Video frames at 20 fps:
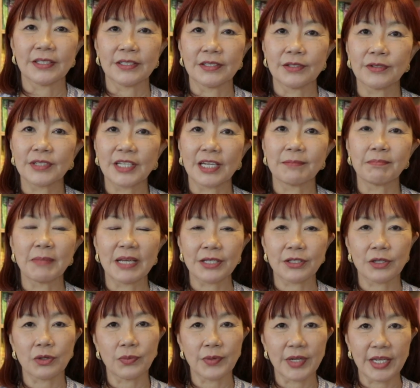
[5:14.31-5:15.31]
you can make
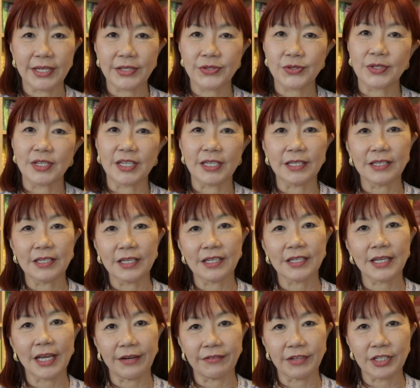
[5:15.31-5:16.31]
your way to the Indian
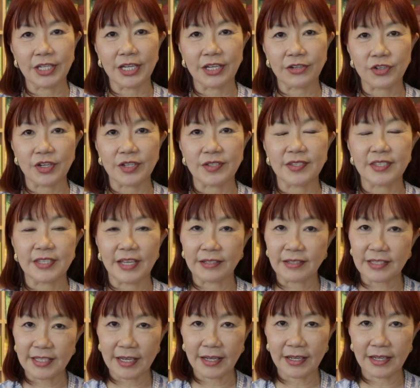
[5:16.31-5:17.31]
Heritage
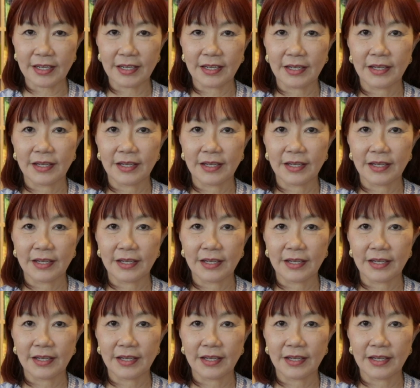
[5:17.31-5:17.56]
Centre,